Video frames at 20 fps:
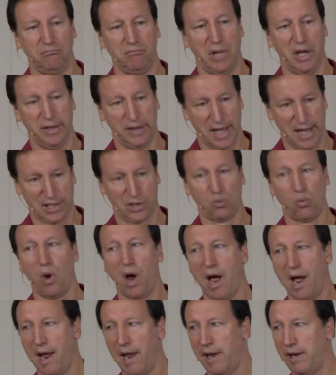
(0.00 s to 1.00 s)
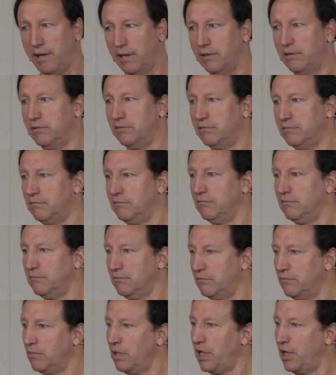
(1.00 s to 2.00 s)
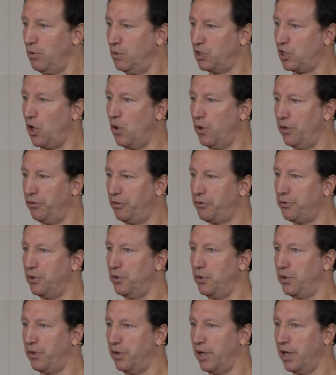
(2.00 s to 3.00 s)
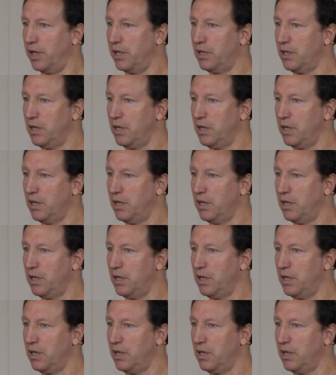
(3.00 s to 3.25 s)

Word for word: and that's why he was going through with it.